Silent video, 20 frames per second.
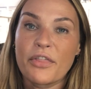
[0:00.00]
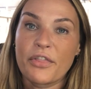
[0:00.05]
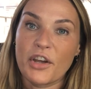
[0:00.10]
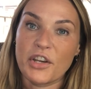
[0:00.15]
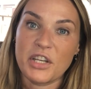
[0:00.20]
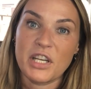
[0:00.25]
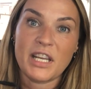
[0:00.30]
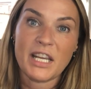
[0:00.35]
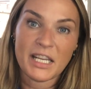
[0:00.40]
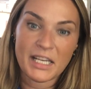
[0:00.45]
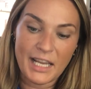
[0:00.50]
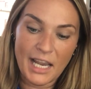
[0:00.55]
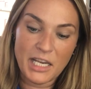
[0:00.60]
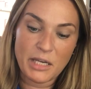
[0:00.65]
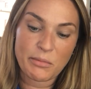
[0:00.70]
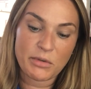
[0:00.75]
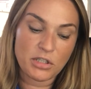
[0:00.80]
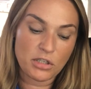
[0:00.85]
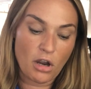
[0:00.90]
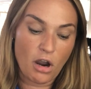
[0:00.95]
that you can get
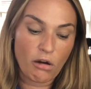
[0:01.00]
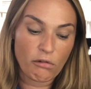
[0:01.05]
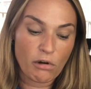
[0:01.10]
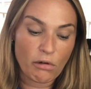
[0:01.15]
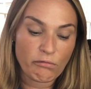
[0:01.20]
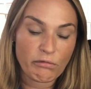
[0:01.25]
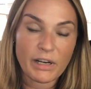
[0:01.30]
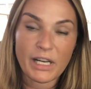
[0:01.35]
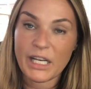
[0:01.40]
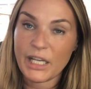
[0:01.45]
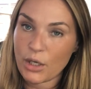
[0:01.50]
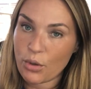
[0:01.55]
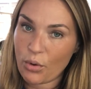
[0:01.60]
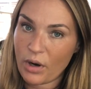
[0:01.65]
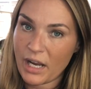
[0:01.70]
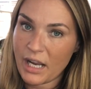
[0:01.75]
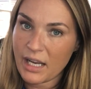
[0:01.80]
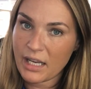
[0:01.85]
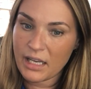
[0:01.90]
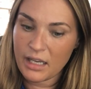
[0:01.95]
your mascara on really
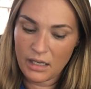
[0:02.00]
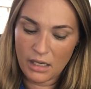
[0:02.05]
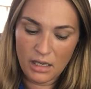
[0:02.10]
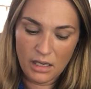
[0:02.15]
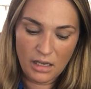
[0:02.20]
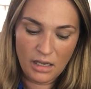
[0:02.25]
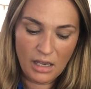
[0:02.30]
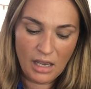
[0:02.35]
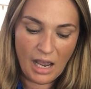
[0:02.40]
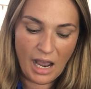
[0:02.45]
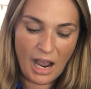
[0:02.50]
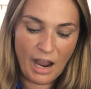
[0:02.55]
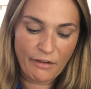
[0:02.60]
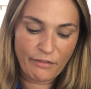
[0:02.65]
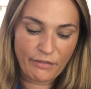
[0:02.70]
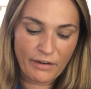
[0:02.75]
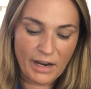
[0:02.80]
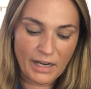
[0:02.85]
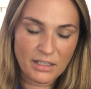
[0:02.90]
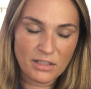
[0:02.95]
quick. I
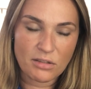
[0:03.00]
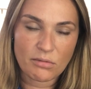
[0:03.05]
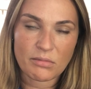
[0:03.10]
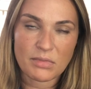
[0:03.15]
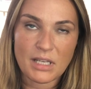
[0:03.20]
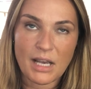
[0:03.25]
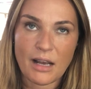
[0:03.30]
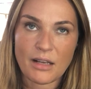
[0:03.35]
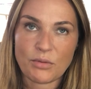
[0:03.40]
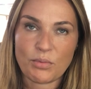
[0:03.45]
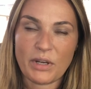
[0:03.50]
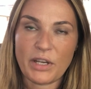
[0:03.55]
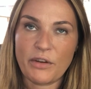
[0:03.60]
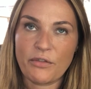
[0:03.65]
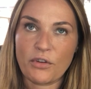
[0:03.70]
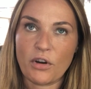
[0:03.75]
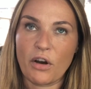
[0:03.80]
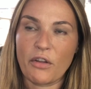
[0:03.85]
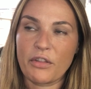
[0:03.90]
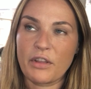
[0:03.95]
find sometimes when
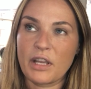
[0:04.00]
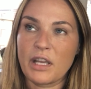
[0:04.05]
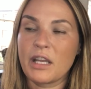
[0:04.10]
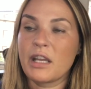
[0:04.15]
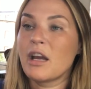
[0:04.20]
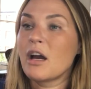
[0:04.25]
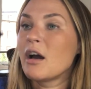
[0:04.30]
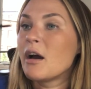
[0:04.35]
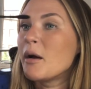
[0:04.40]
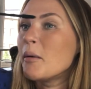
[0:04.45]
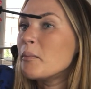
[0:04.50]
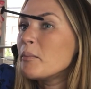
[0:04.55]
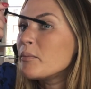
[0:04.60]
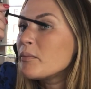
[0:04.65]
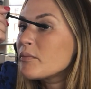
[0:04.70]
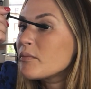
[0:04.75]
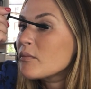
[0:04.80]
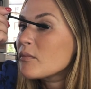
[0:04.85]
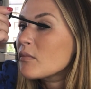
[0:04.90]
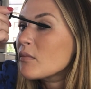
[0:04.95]
you've got the,
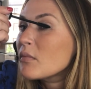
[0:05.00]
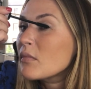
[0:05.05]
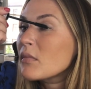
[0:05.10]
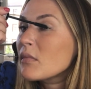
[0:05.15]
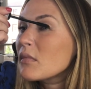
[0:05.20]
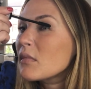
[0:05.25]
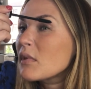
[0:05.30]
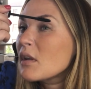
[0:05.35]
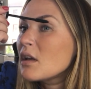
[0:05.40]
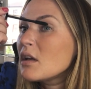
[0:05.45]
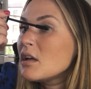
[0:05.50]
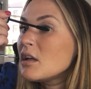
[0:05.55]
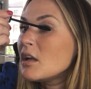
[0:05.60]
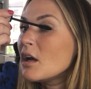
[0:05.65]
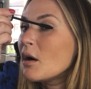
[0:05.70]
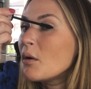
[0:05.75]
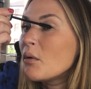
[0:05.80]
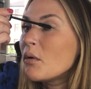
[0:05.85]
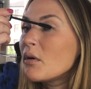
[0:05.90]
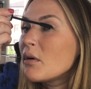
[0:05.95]
you
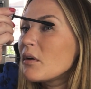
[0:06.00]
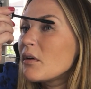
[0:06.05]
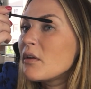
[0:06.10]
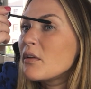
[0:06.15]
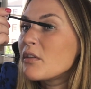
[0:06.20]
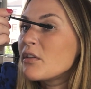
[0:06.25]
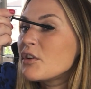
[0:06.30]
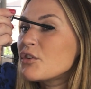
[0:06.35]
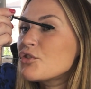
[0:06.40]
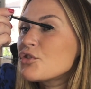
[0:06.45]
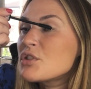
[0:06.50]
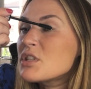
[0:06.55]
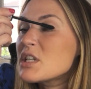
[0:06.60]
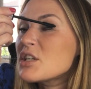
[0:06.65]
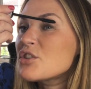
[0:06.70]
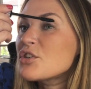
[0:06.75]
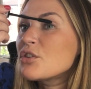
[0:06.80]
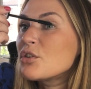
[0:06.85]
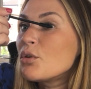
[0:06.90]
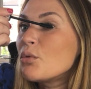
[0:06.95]
know, the
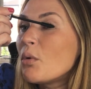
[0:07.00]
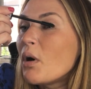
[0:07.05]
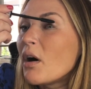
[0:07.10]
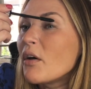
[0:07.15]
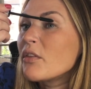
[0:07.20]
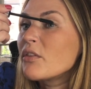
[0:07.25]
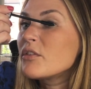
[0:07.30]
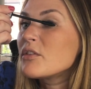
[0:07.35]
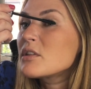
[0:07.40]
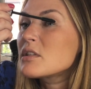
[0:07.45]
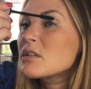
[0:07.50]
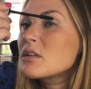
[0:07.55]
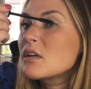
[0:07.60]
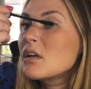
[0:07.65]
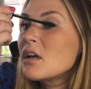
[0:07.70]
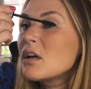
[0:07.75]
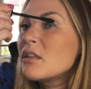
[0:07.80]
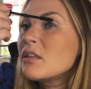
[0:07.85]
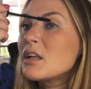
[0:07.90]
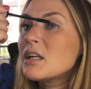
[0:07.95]
traditional ones,
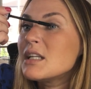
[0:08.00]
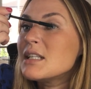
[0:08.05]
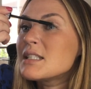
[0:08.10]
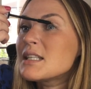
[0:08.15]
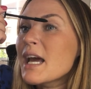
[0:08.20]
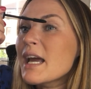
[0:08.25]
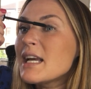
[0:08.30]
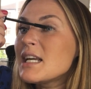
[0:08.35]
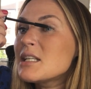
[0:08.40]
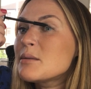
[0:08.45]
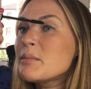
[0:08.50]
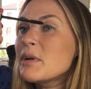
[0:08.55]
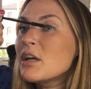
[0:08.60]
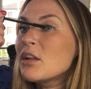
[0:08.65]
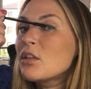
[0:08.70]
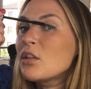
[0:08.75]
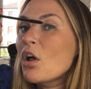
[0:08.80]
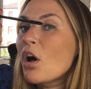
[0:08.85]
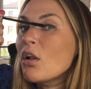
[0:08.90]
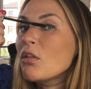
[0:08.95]
that it takes me
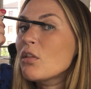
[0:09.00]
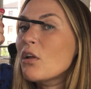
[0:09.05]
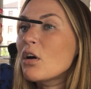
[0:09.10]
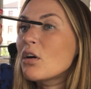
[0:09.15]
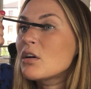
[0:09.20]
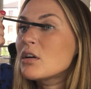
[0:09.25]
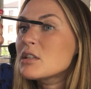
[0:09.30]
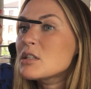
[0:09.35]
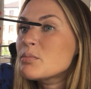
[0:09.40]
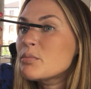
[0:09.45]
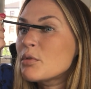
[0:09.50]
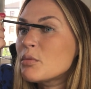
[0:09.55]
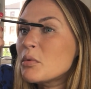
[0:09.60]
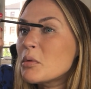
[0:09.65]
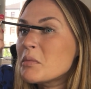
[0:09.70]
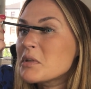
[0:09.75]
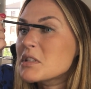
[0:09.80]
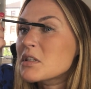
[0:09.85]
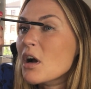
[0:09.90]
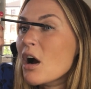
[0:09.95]
a lot longer to put
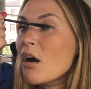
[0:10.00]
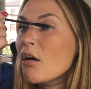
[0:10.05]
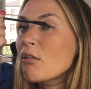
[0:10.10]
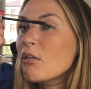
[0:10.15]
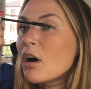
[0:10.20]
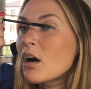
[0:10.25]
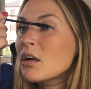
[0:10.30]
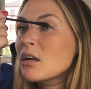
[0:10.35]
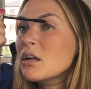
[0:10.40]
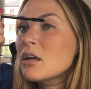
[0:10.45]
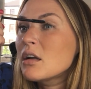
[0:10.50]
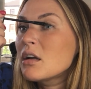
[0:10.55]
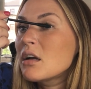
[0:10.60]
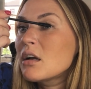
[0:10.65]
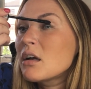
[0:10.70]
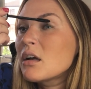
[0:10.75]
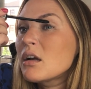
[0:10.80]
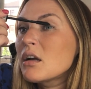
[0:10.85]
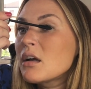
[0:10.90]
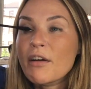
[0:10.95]
my mascara on.
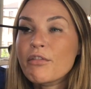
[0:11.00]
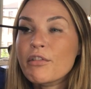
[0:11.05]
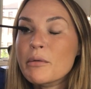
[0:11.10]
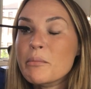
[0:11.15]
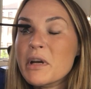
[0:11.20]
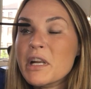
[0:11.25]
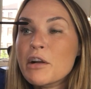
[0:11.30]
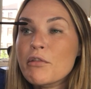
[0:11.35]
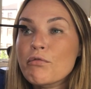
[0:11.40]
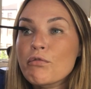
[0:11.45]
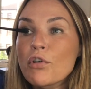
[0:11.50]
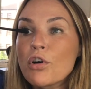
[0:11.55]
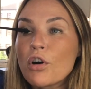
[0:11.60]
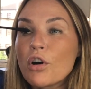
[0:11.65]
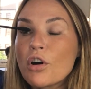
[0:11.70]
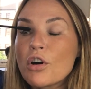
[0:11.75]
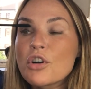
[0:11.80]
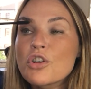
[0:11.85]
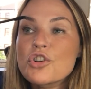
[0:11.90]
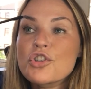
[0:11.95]
Whenever I'm in a
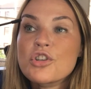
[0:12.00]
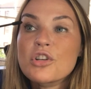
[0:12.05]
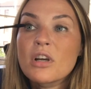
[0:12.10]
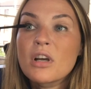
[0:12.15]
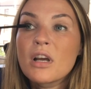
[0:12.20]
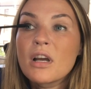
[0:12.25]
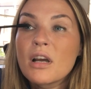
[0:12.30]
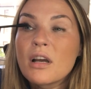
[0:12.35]
rush,